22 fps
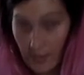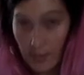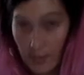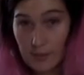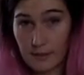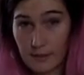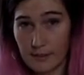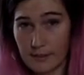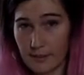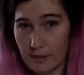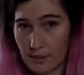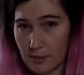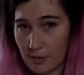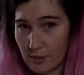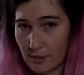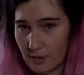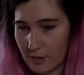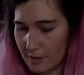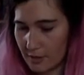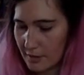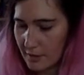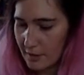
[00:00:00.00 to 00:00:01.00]
A
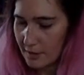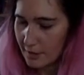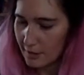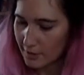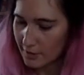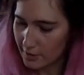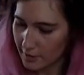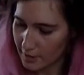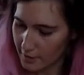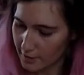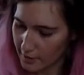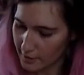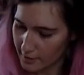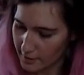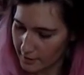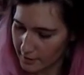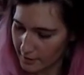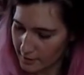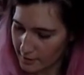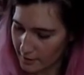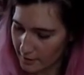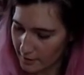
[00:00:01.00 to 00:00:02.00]
little,
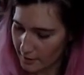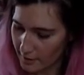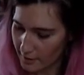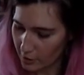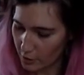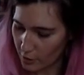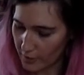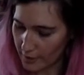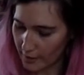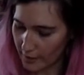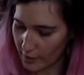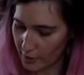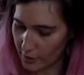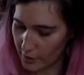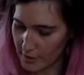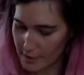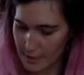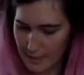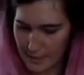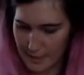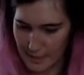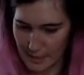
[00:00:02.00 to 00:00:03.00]
I don't think you can
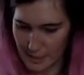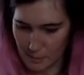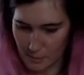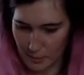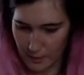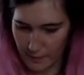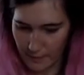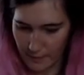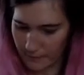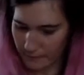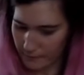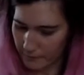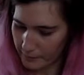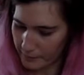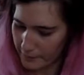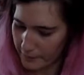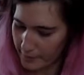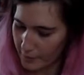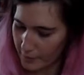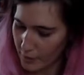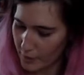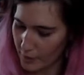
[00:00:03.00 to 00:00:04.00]
see this, but
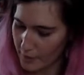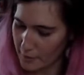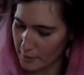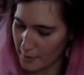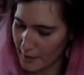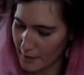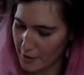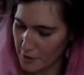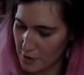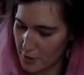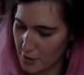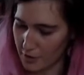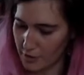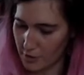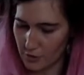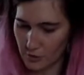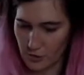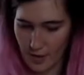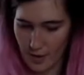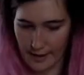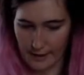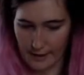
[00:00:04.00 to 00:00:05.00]
you can imagine a
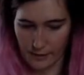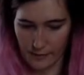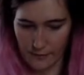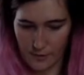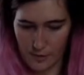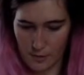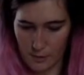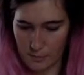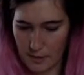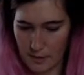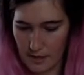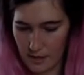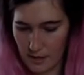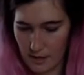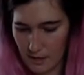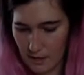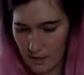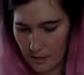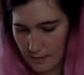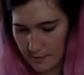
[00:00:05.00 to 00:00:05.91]
little triangle for the beak,